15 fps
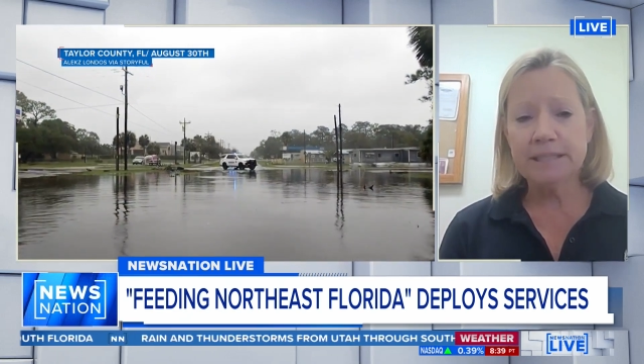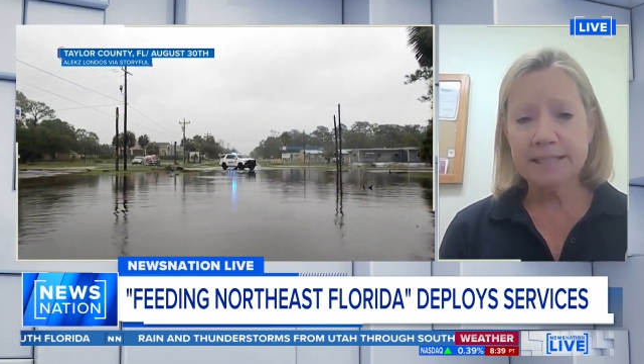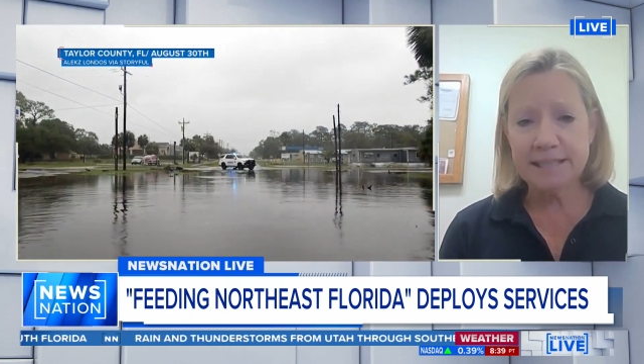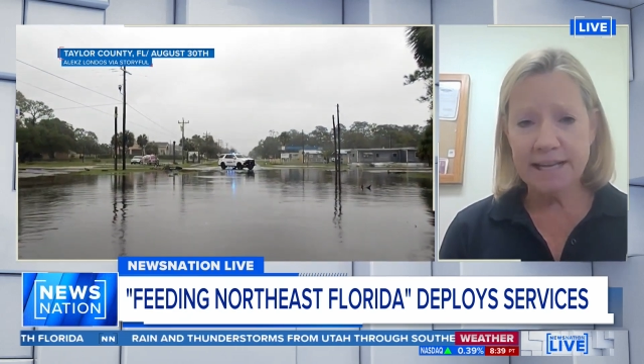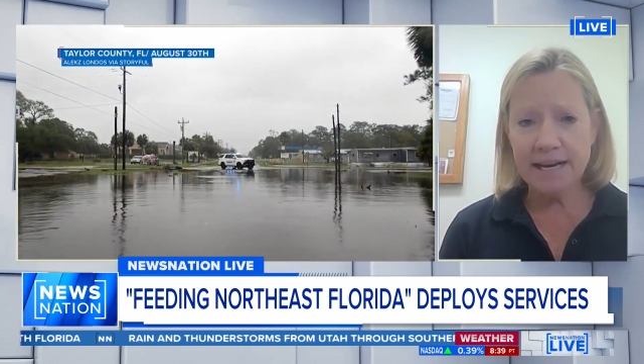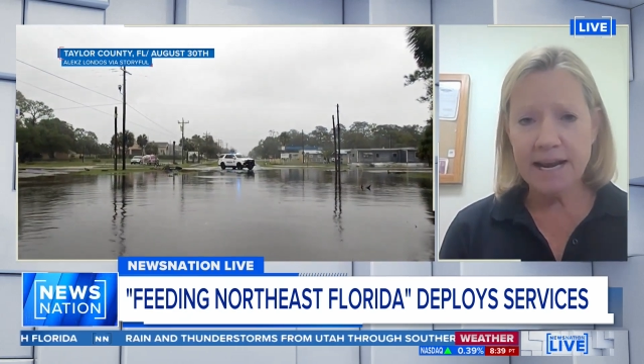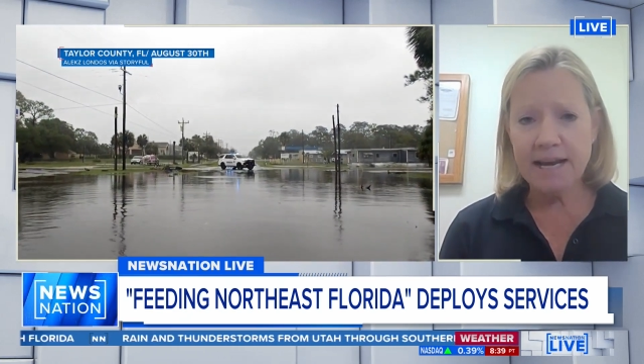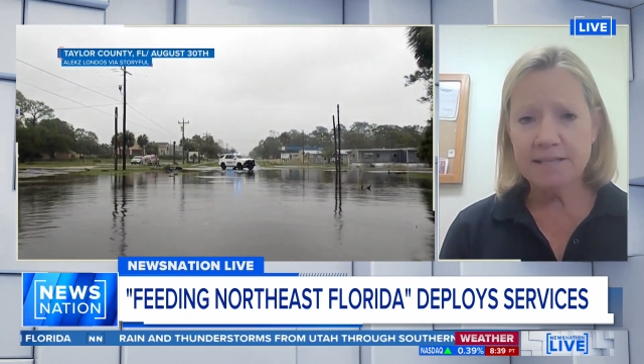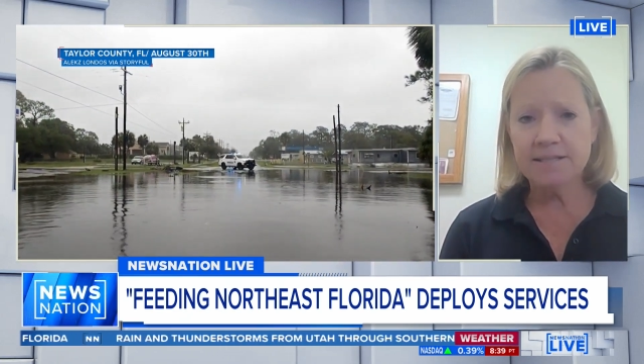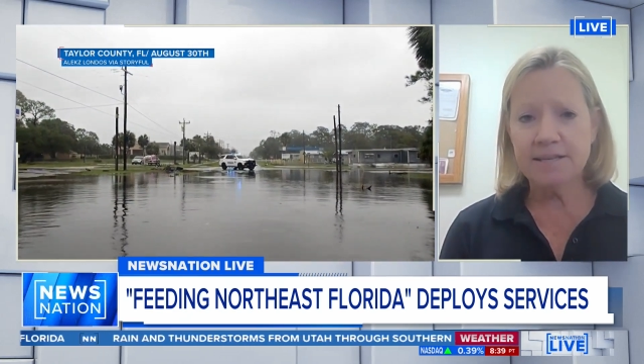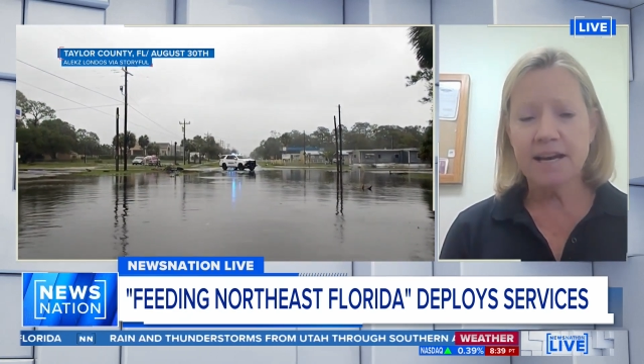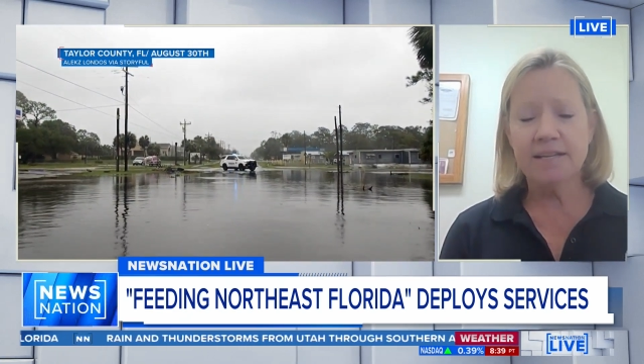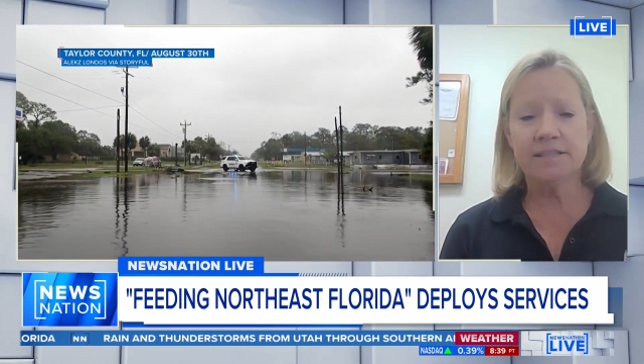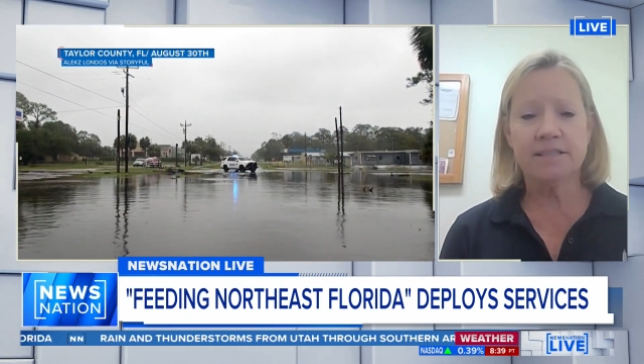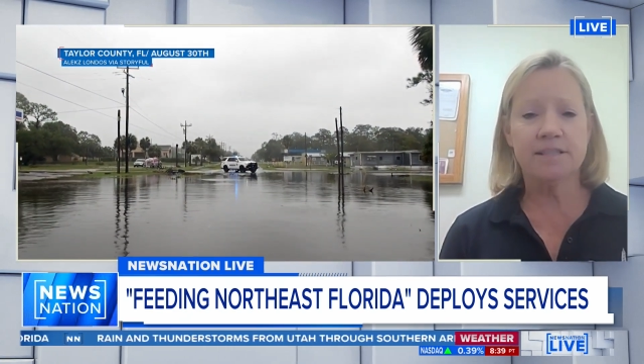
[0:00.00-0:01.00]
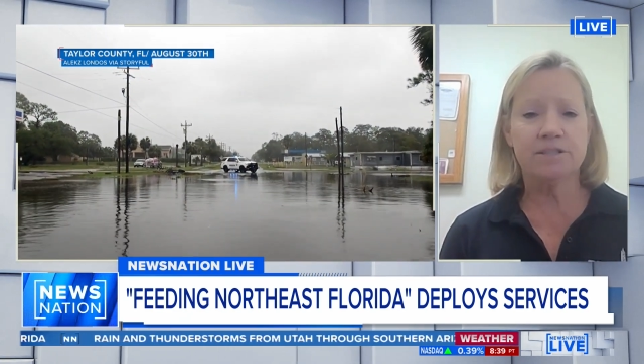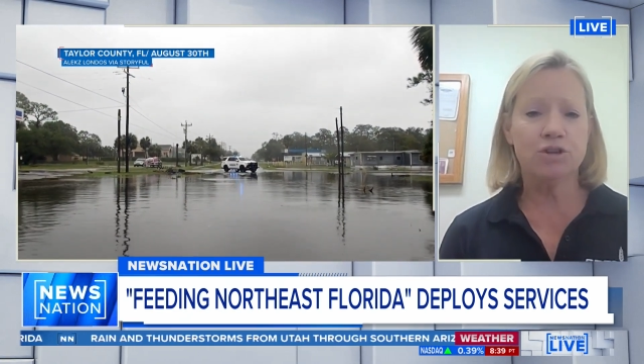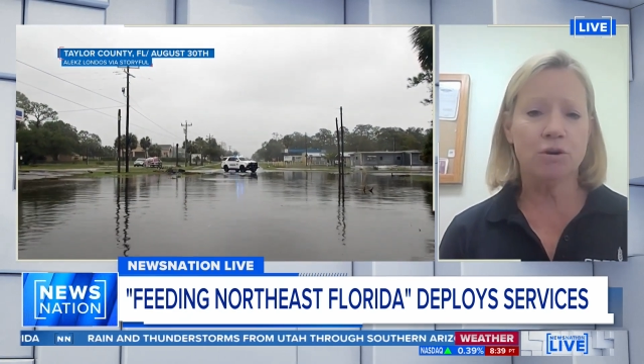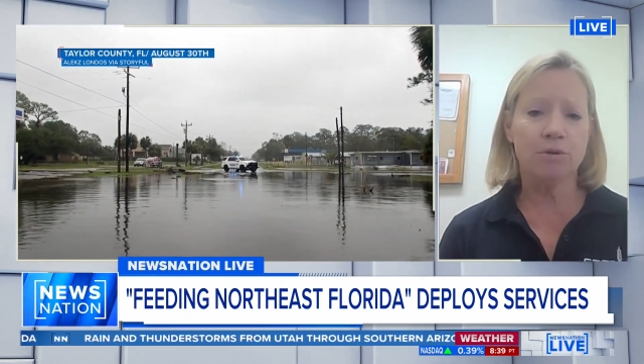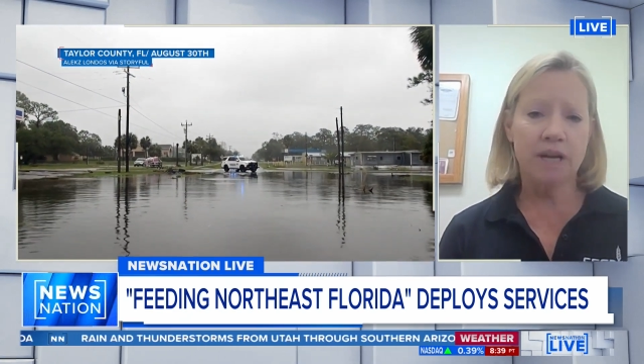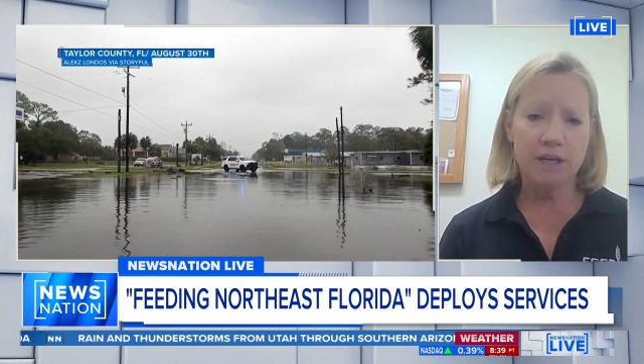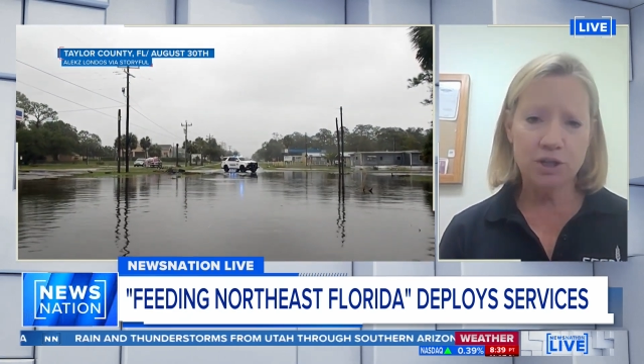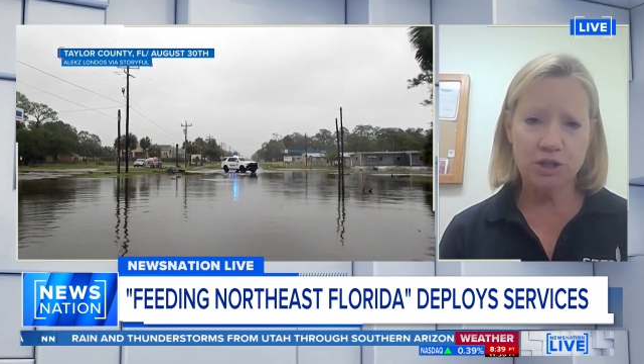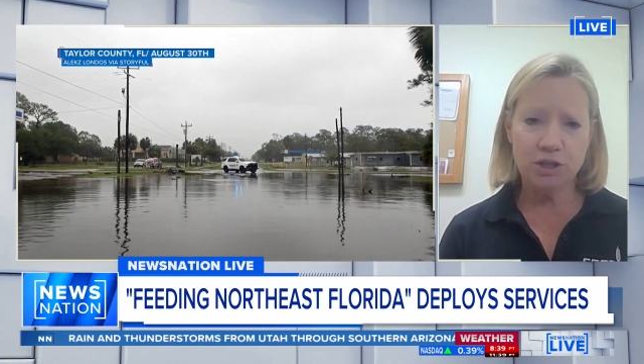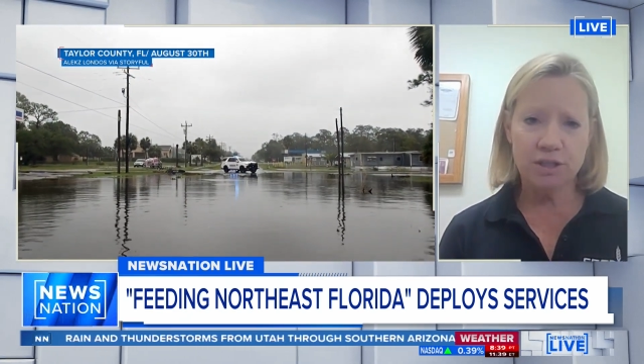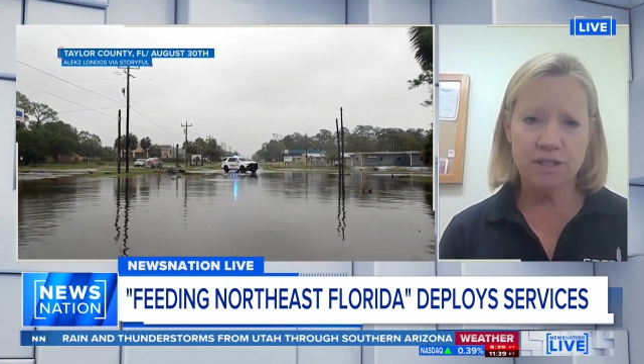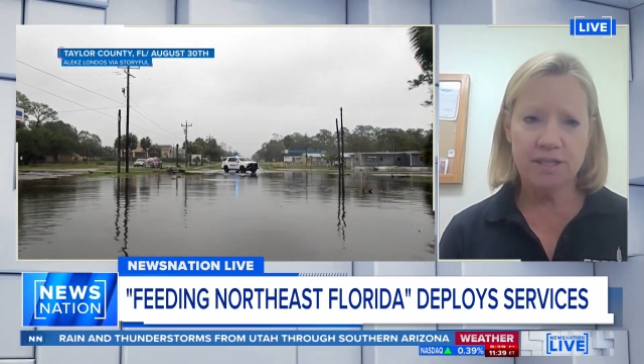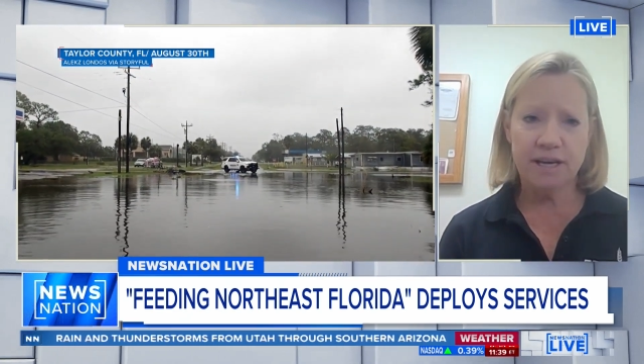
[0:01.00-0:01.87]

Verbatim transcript: state assets, donations